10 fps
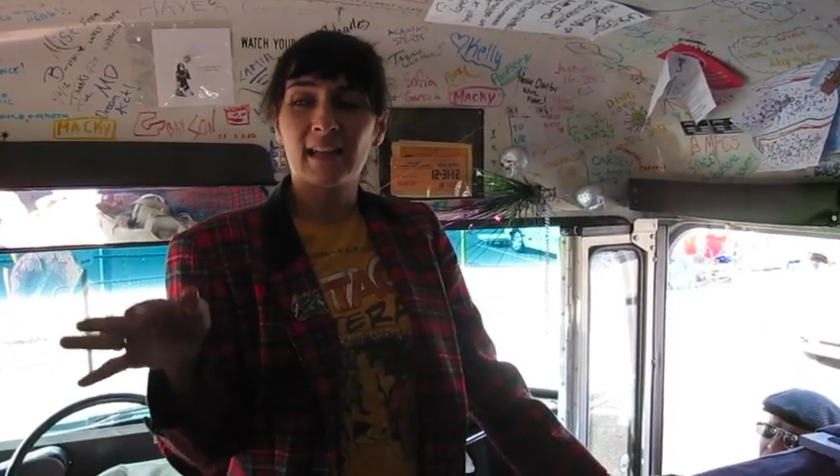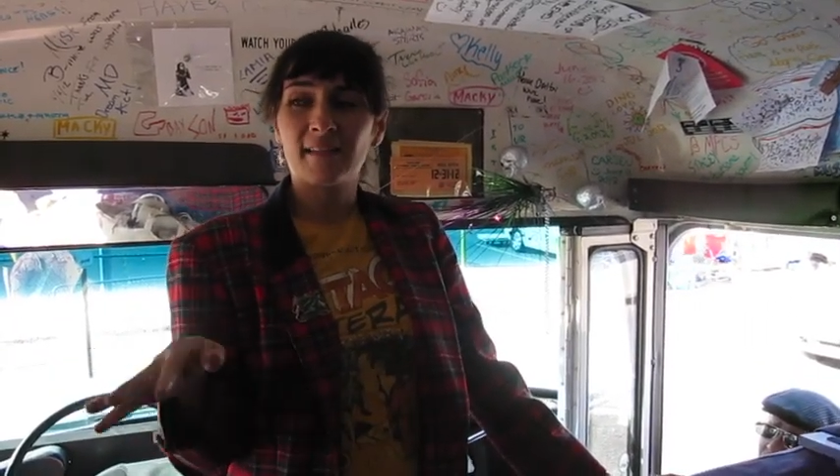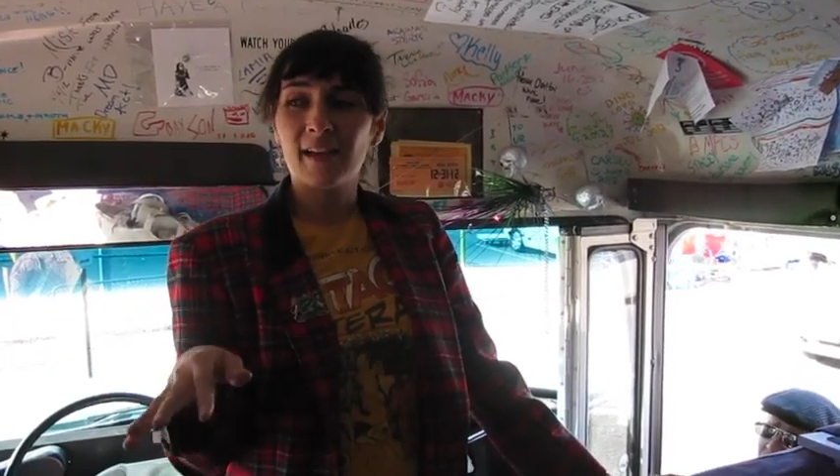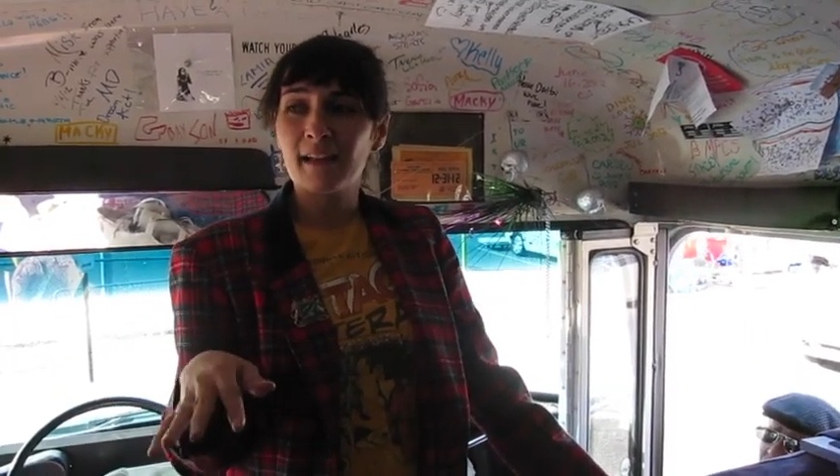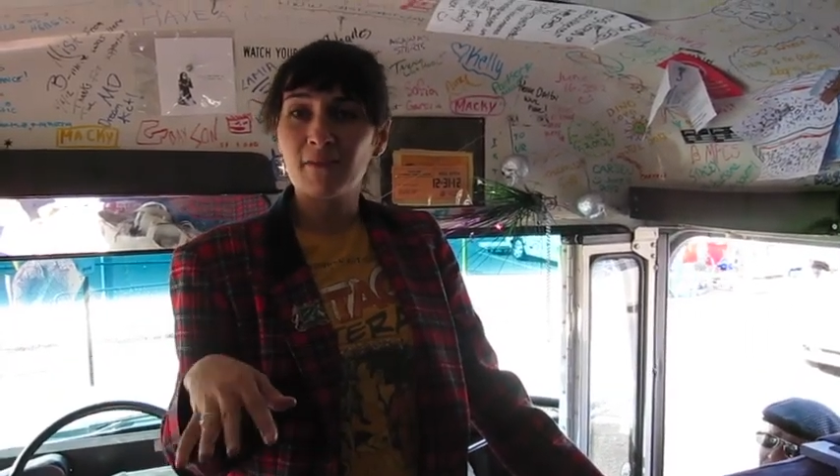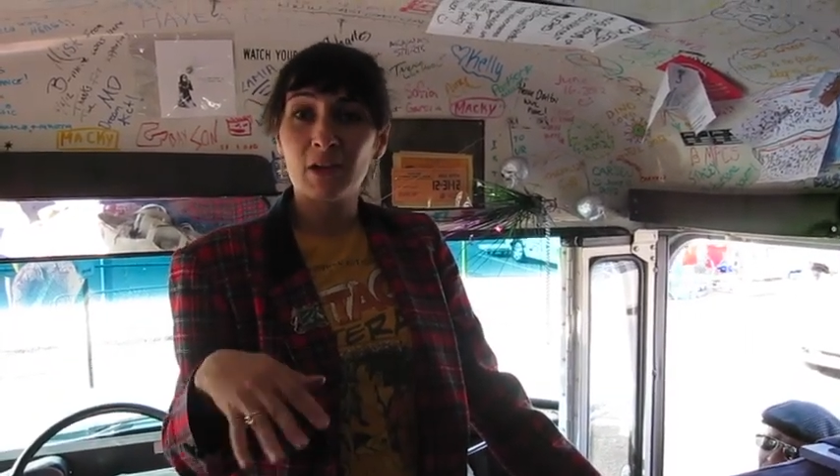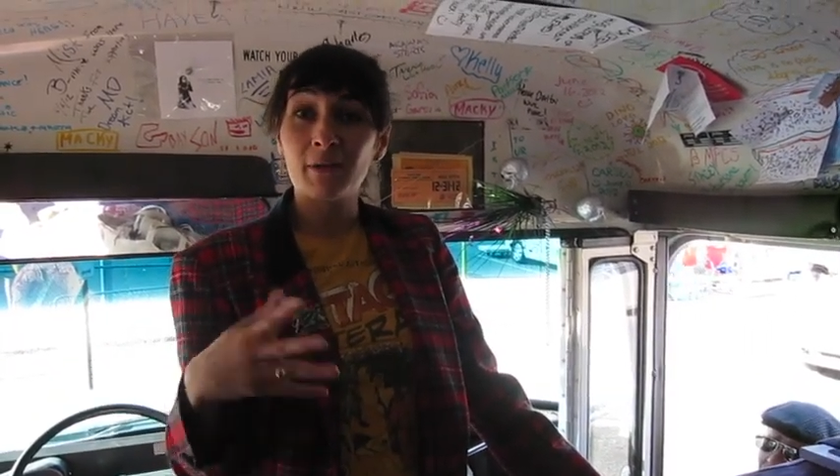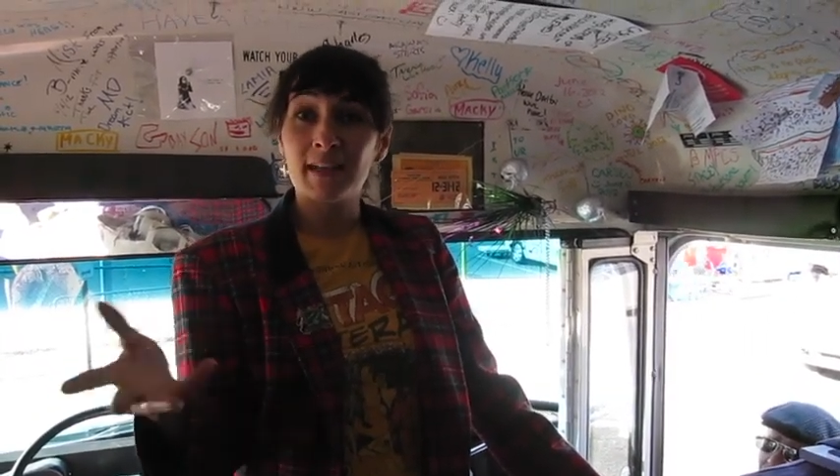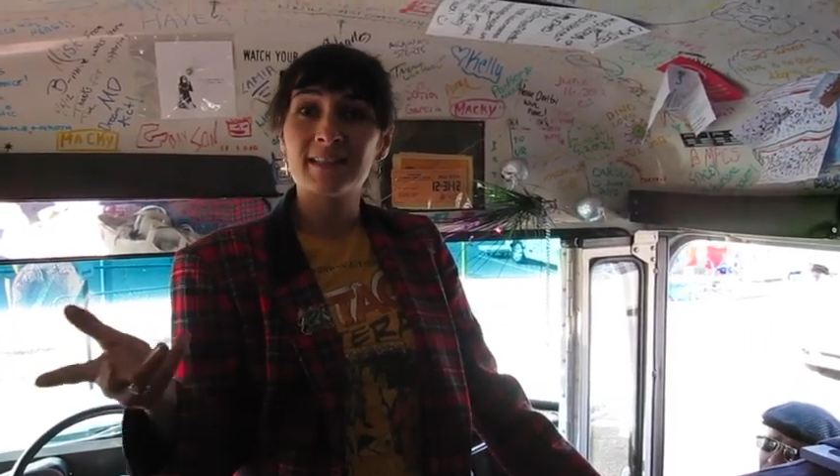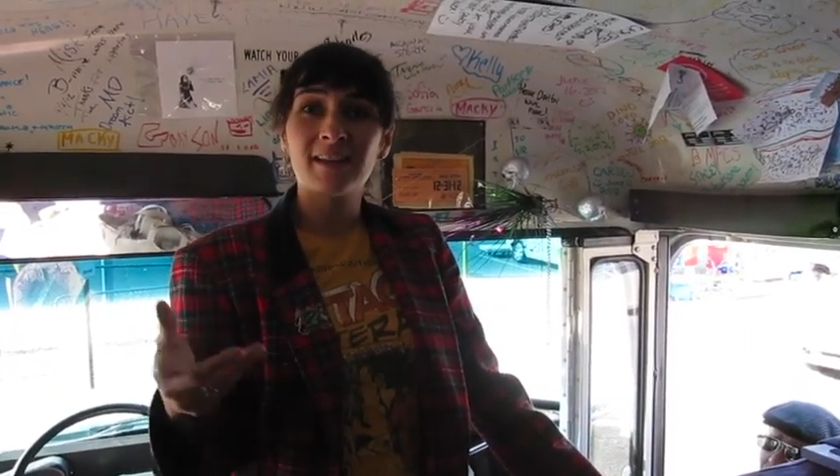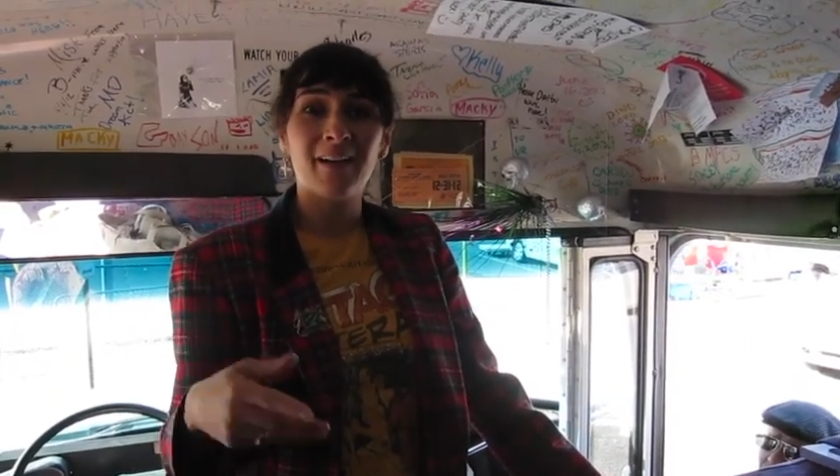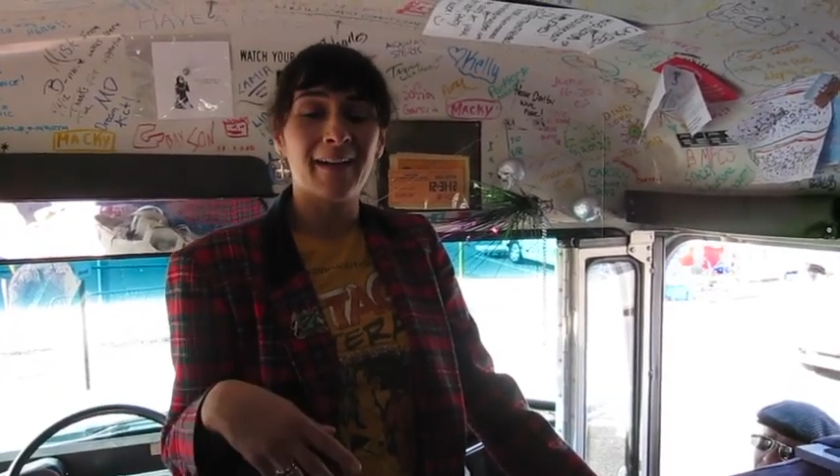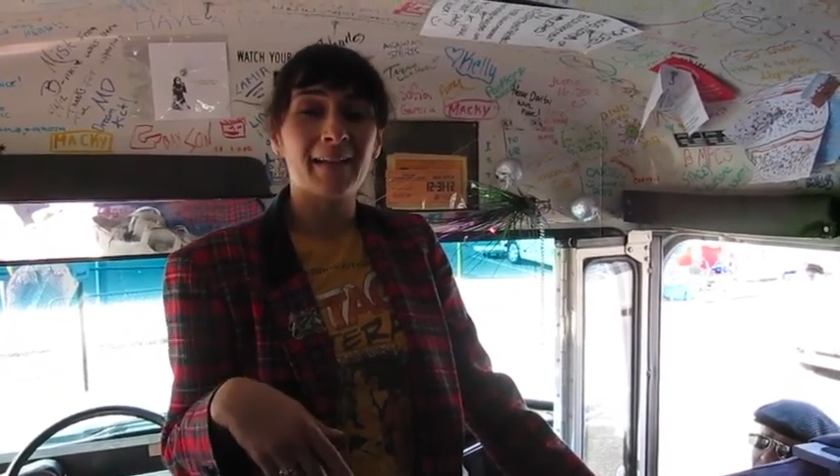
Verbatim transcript: like, I thought of you when I saw